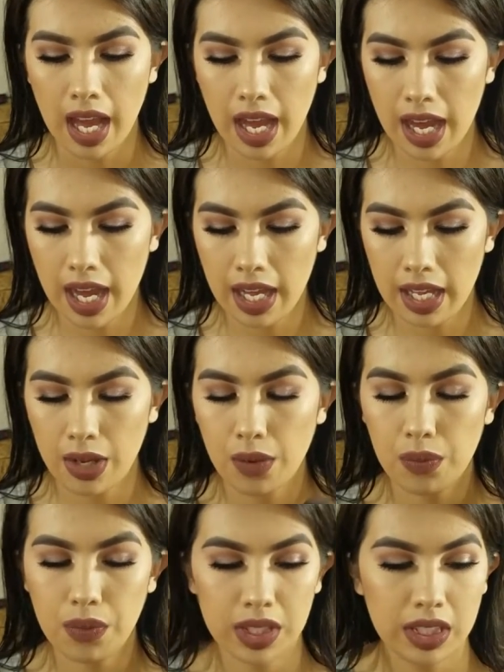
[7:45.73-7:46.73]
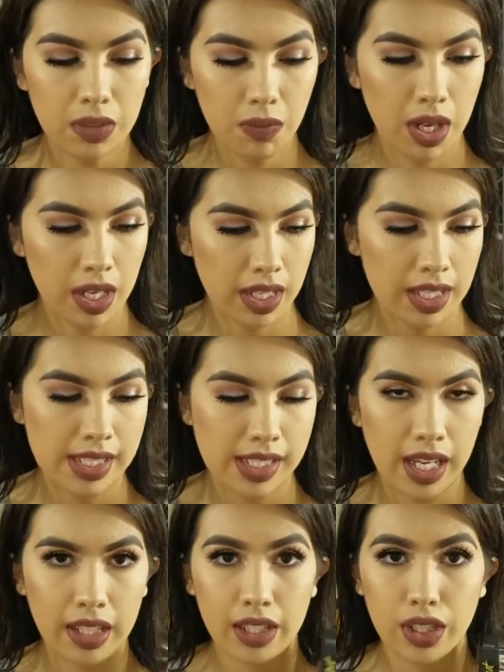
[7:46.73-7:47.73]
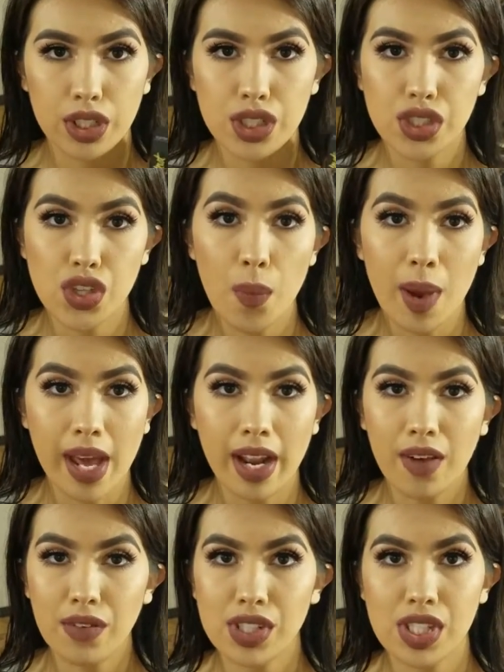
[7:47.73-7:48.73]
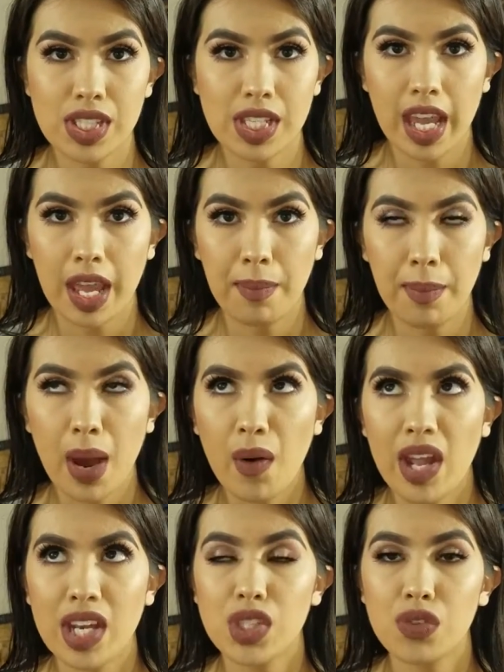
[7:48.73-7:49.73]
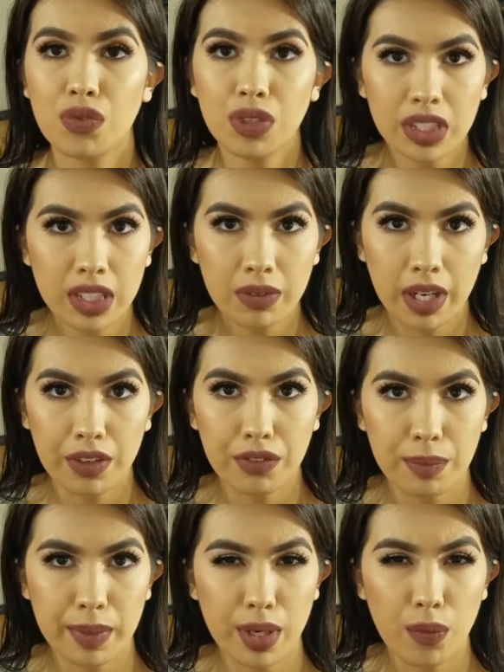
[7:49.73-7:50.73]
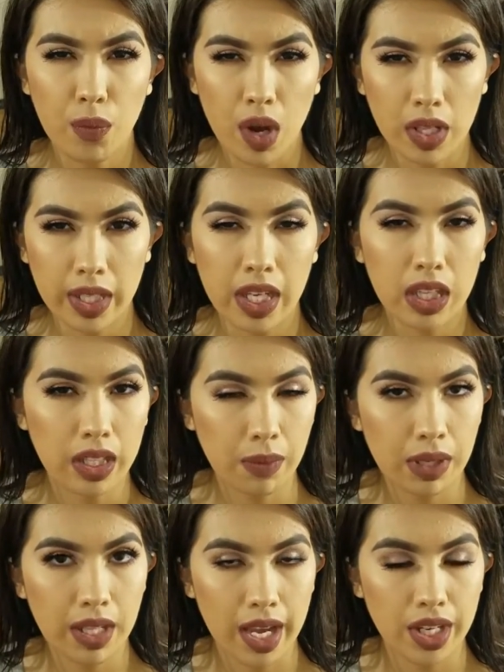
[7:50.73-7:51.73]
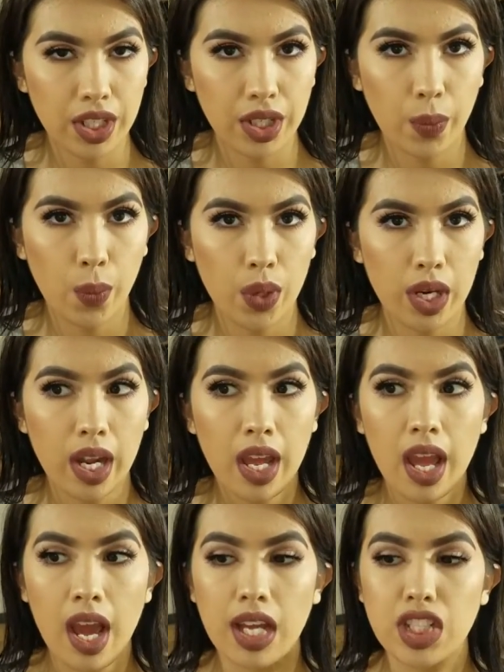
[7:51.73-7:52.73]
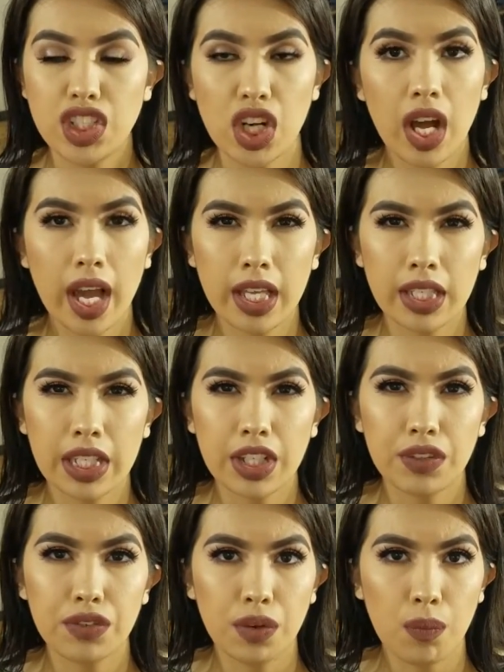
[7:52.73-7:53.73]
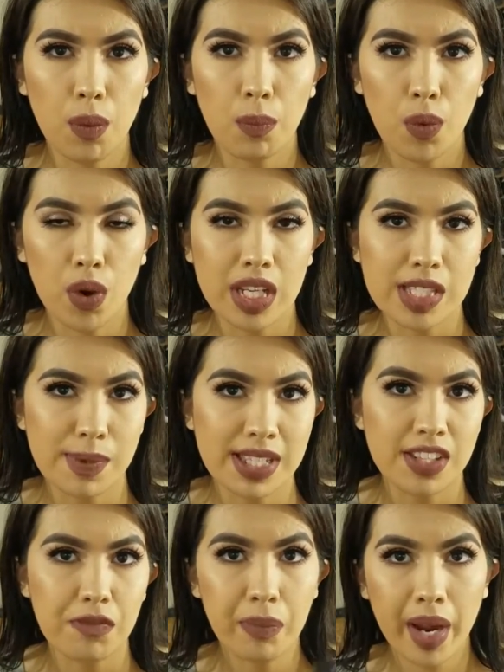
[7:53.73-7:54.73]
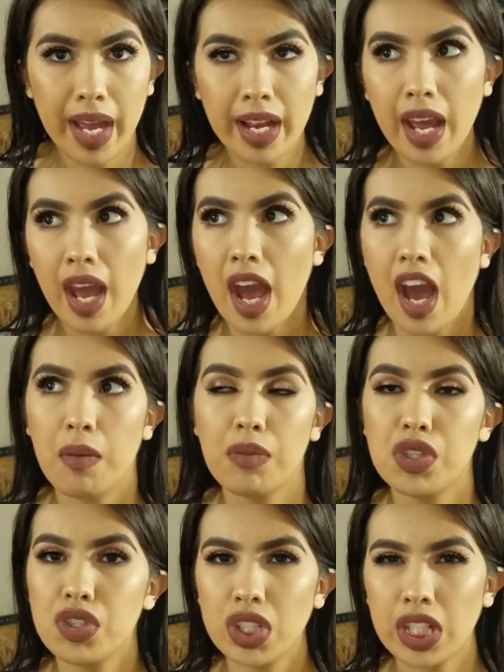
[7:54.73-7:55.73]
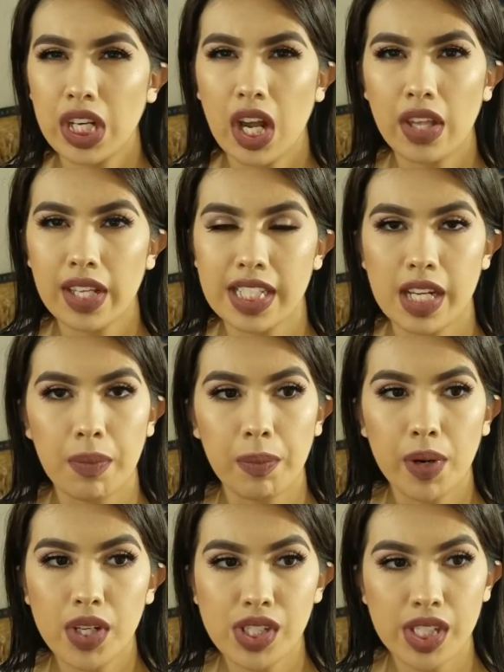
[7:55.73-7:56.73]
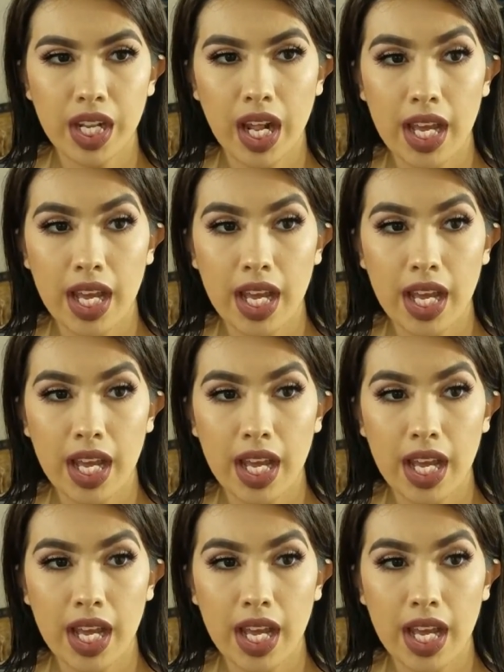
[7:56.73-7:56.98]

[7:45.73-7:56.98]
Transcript: I really wanted this eyeliner so bad ever since it came out, and it's really rare for me to want like a liquid liner or a gel eyeliner from a more expensive brand. I'm usually not that type of person.